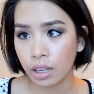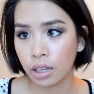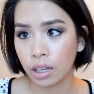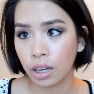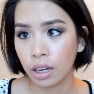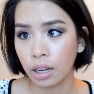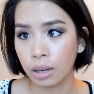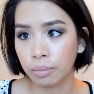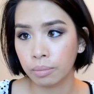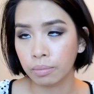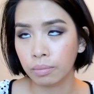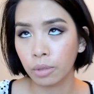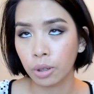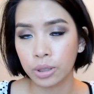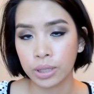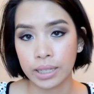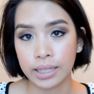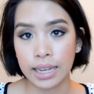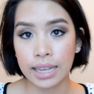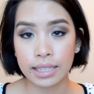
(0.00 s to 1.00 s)

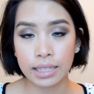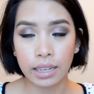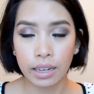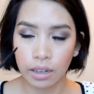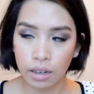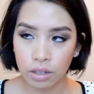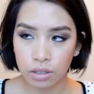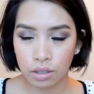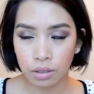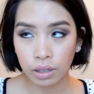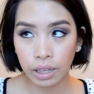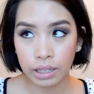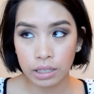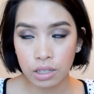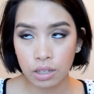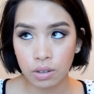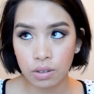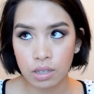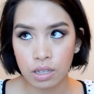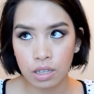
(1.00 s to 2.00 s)
multitasking. And I also like
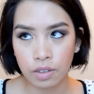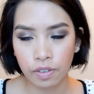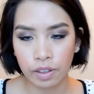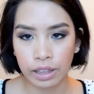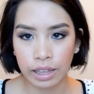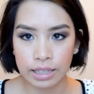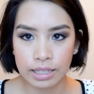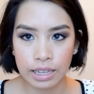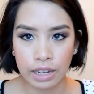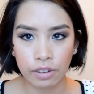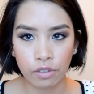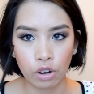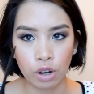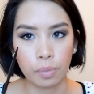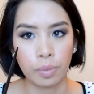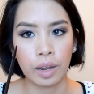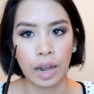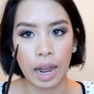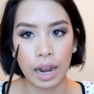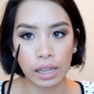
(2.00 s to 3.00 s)
to use this for, let's say I want to
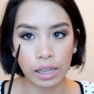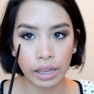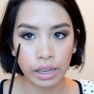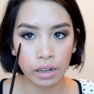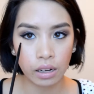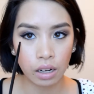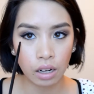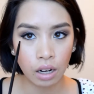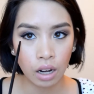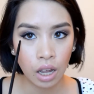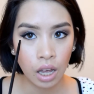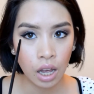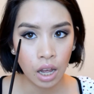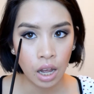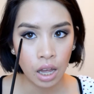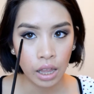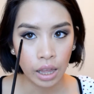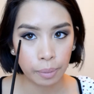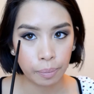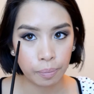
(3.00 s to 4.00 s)
put eyeliner,
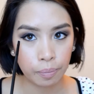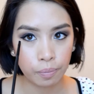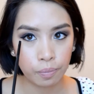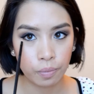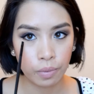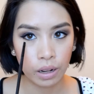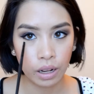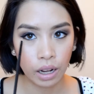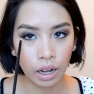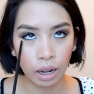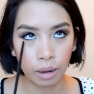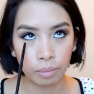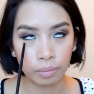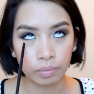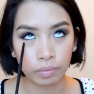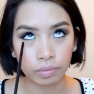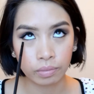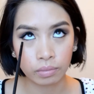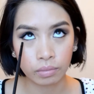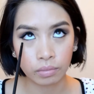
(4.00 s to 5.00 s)
like
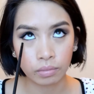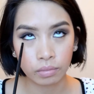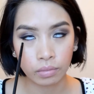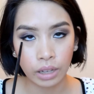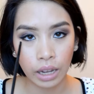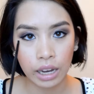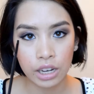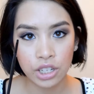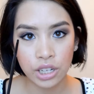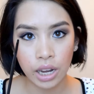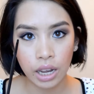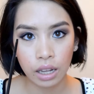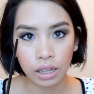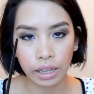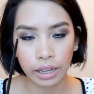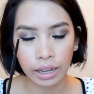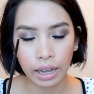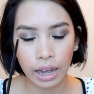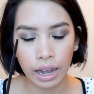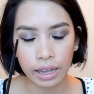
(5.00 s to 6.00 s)
eyeshadow,
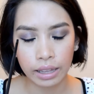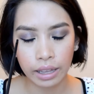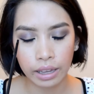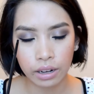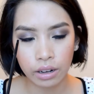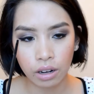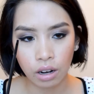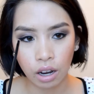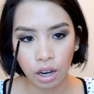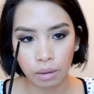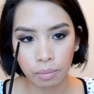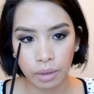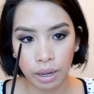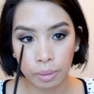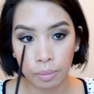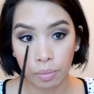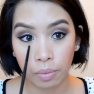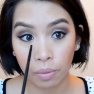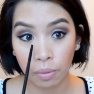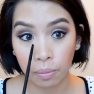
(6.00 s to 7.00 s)
like eyeliner on
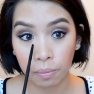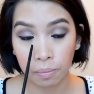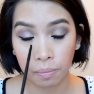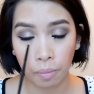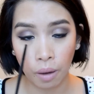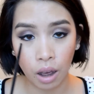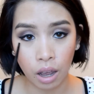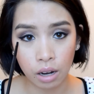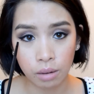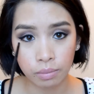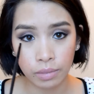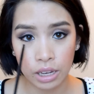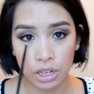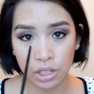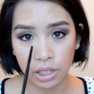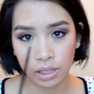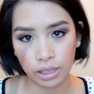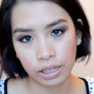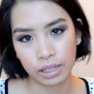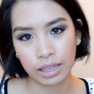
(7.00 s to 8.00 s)
my bottom lash
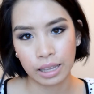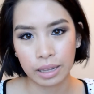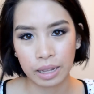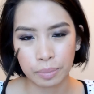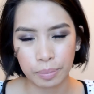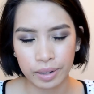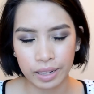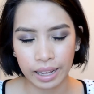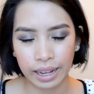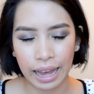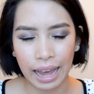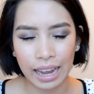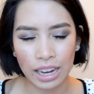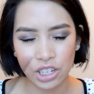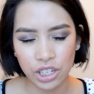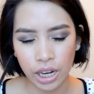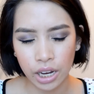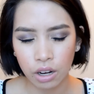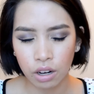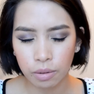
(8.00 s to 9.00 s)
line, like put like
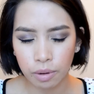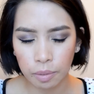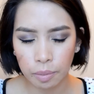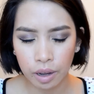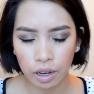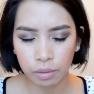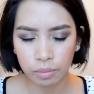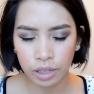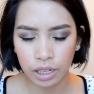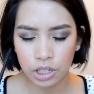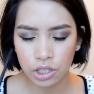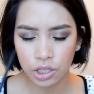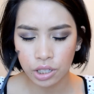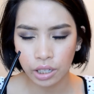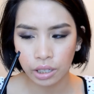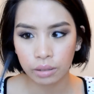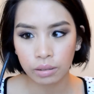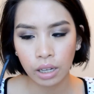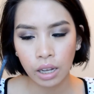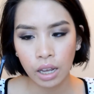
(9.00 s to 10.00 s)
eyeshadow on my bottom lash
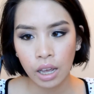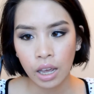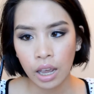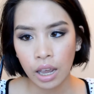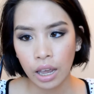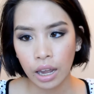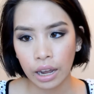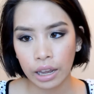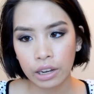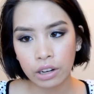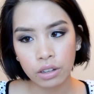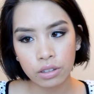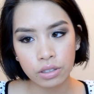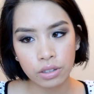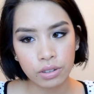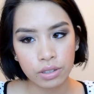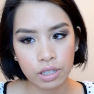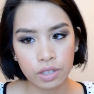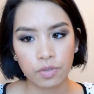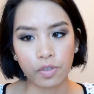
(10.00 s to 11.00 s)
line. And I can also
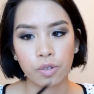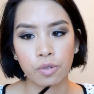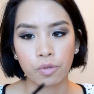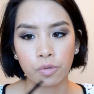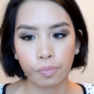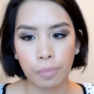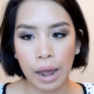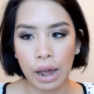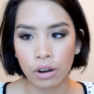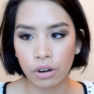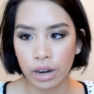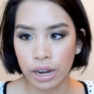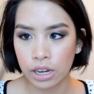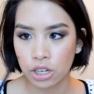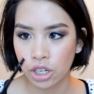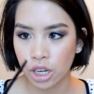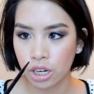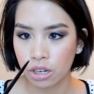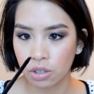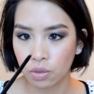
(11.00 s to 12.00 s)
use this for powder
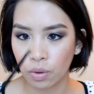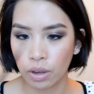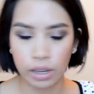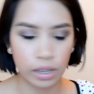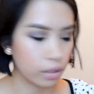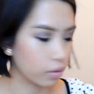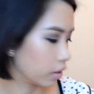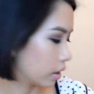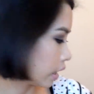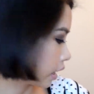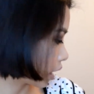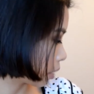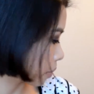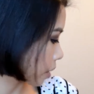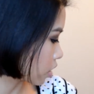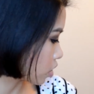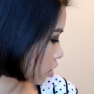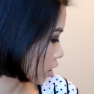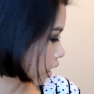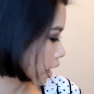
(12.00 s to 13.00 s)
eyeshadow as well. I don't think I
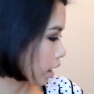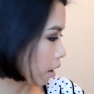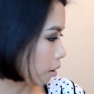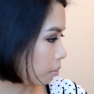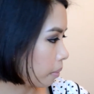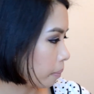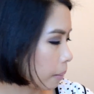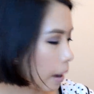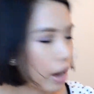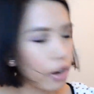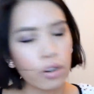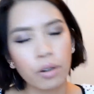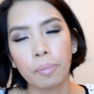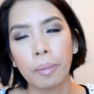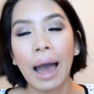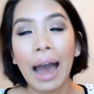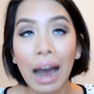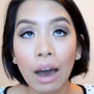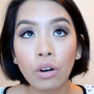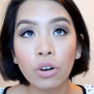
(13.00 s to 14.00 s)
mentioned powder
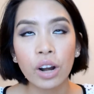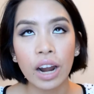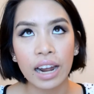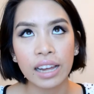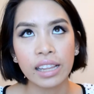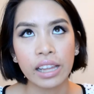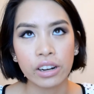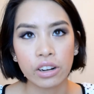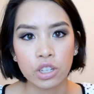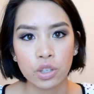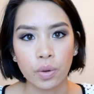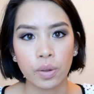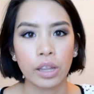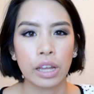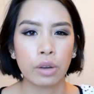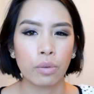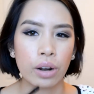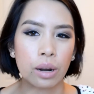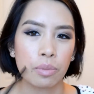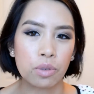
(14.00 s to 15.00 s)
eyeliner. So
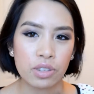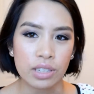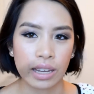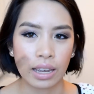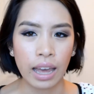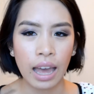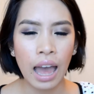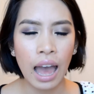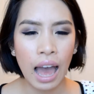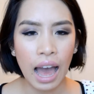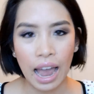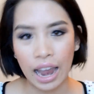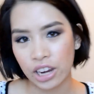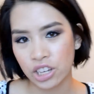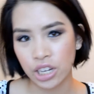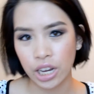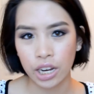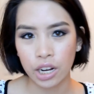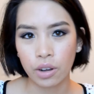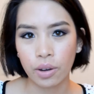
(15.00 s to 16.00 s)
like when I'm using
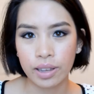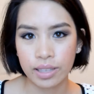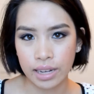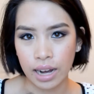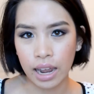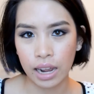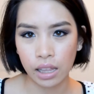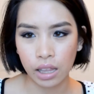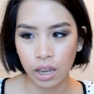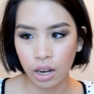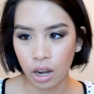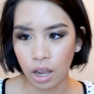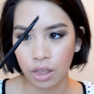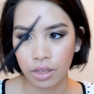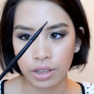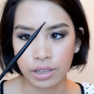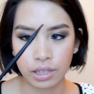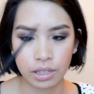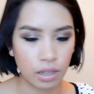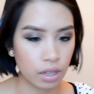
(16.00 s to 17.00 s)
eyeshadow as an eyeliner,
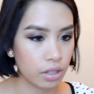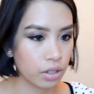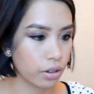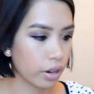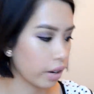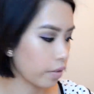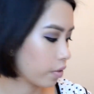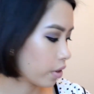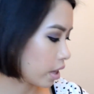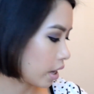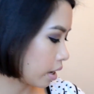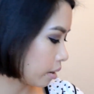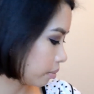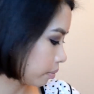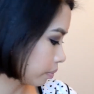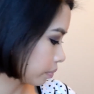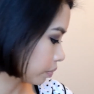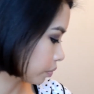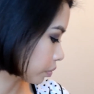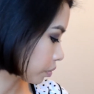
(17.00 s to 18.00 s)
this is also great for that.
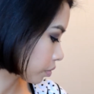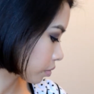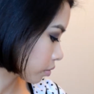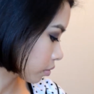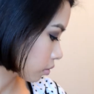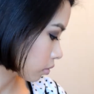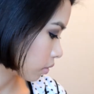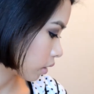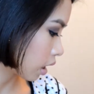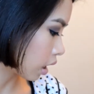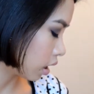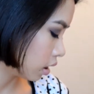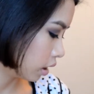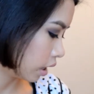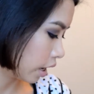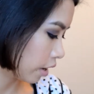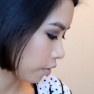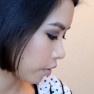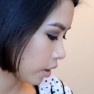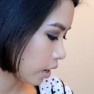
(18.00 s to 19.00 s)

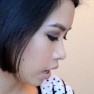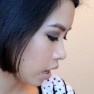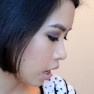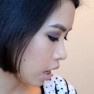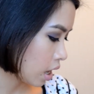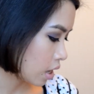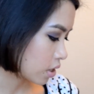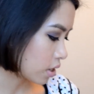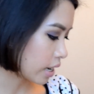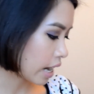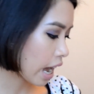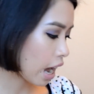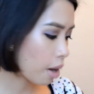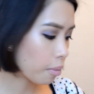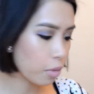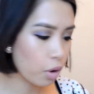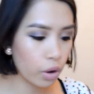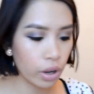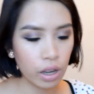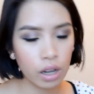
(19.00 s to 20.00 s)
Love. So now
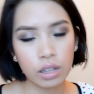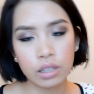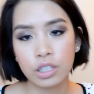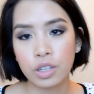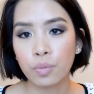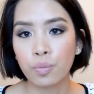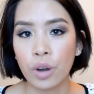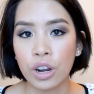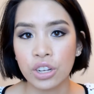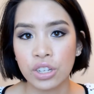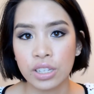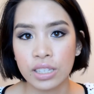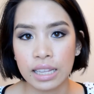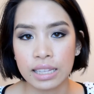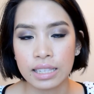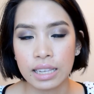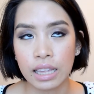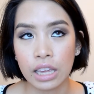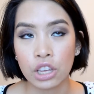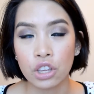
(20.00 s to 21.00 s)
I'm going on to brushes that
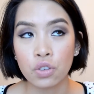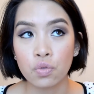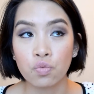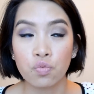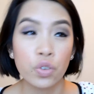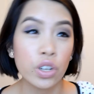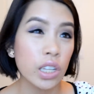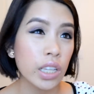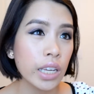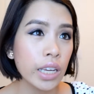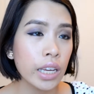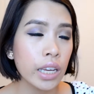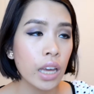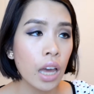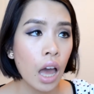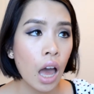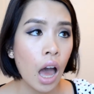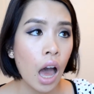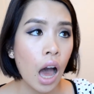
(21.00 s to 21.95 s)
say that you really,